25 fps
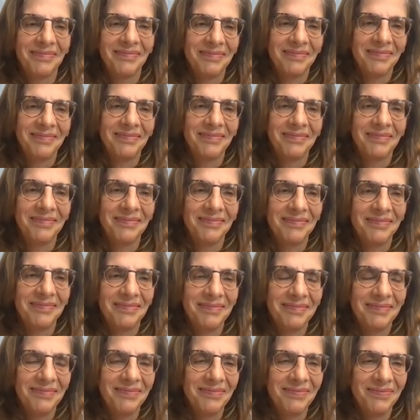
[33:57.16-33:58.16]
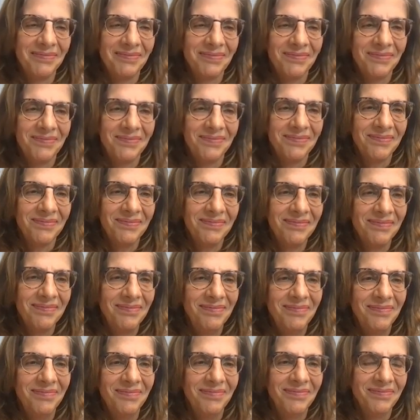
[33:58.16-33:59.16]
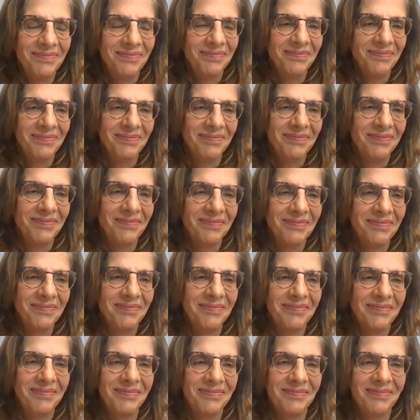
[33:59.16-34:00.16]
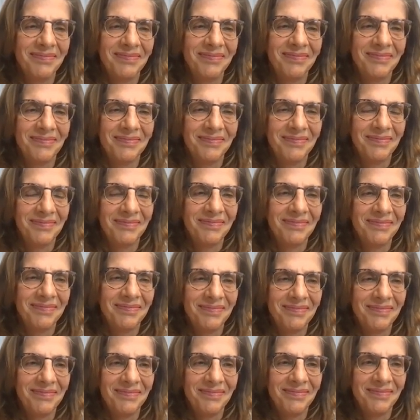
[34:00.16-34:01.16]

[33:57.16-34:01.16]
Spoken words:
This person isn't speaking.